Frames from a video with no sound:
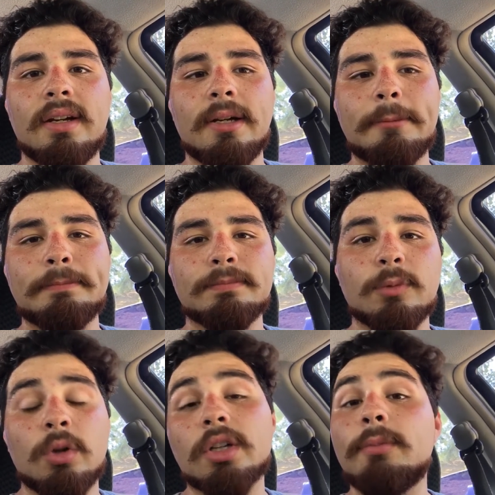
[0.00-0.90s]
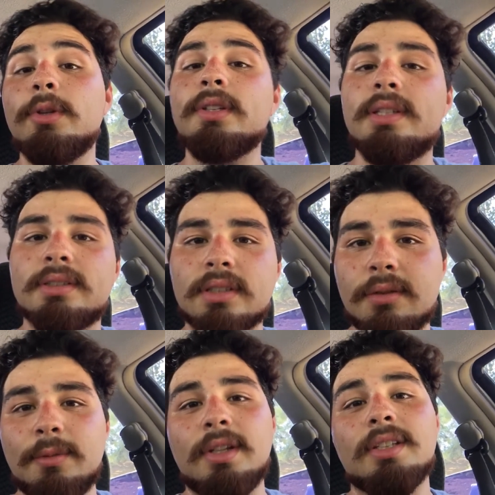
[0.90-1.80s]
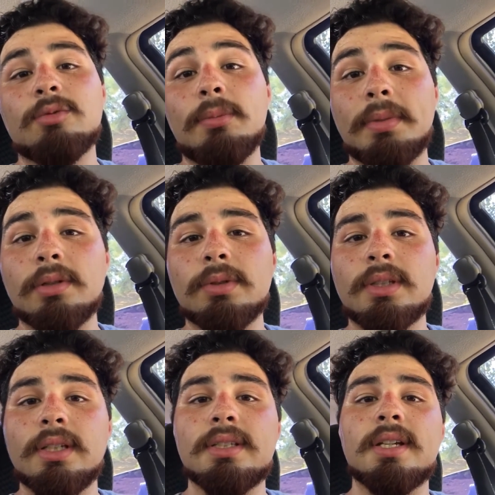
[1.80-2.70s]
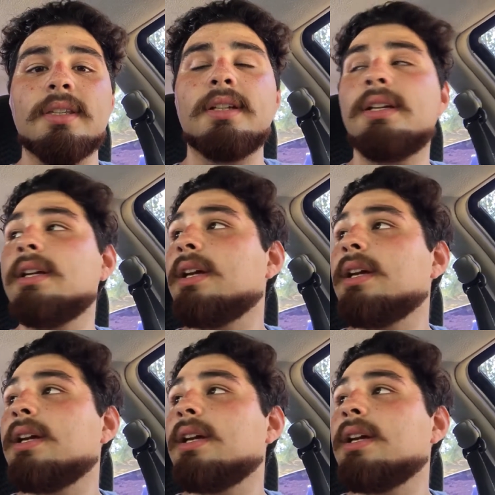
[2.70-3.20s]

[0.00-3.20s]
Um, well, communities, the communities we built within each other.